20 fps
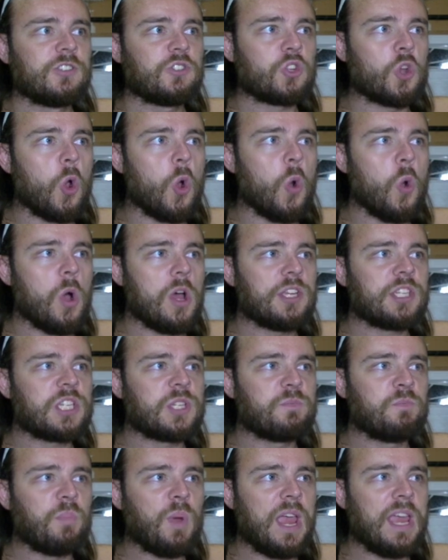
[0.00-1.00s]
So a
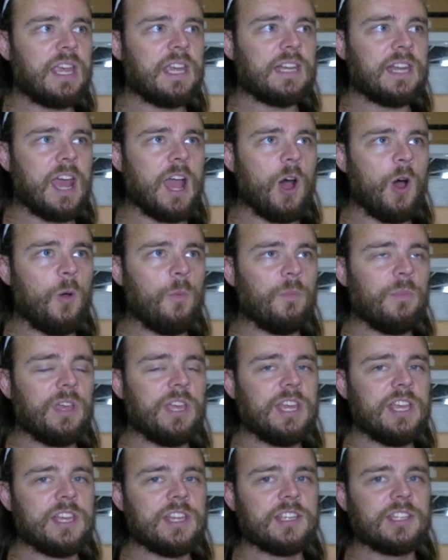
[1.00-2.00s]
spangin' helm
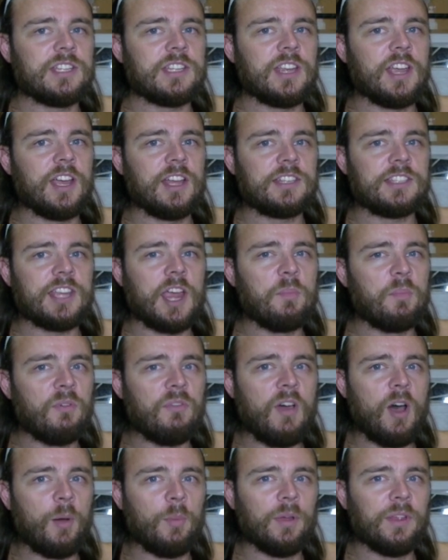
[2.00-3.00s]
is a type
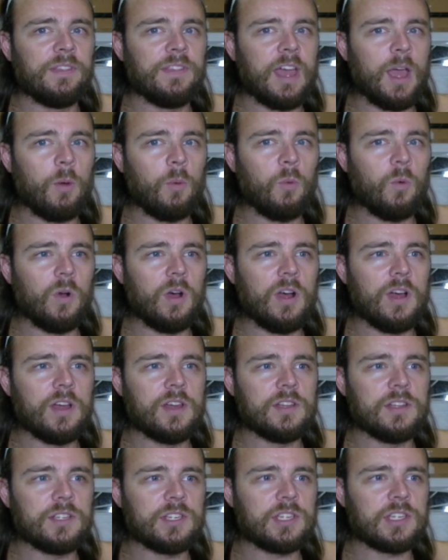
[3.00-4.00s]
of helmet that
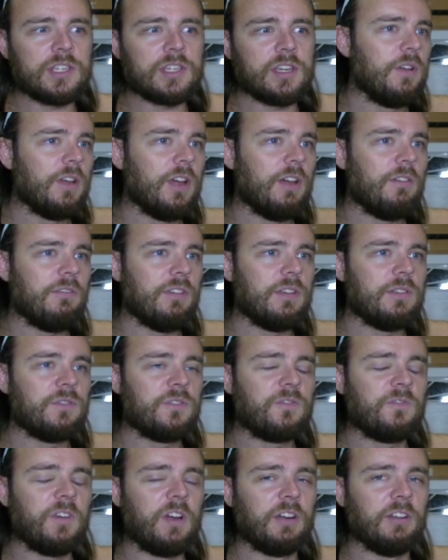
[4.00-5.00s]
was
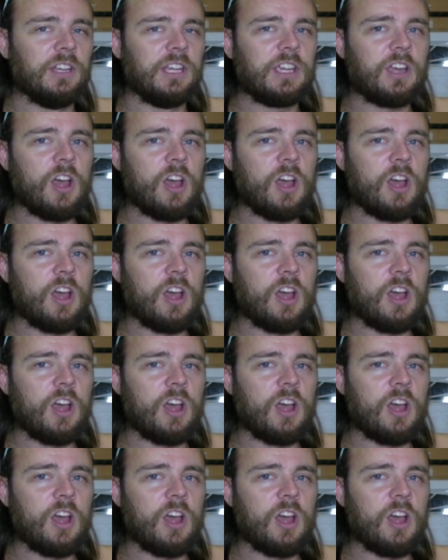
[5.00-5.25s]
is fairly